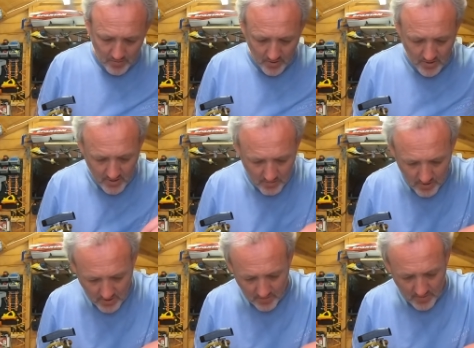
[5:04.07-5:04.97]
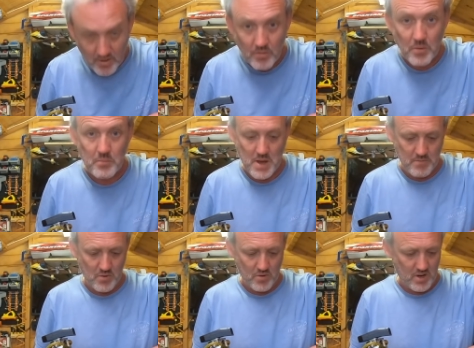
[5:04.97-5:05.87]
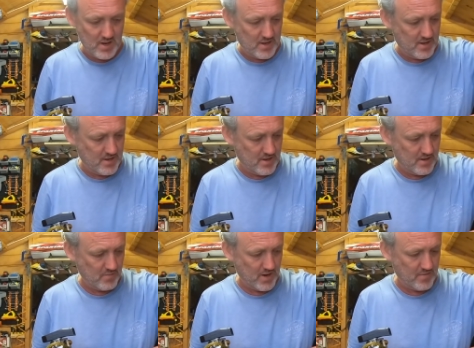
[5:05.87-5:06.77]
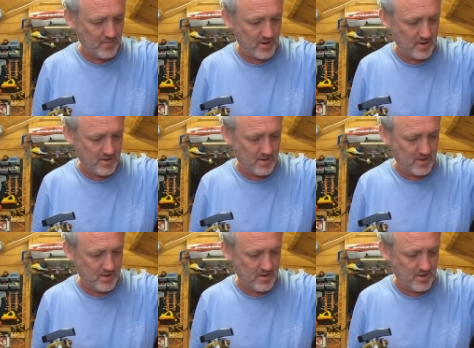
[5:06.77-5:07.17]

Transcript: here we go, if I can remember rightly, wait for it.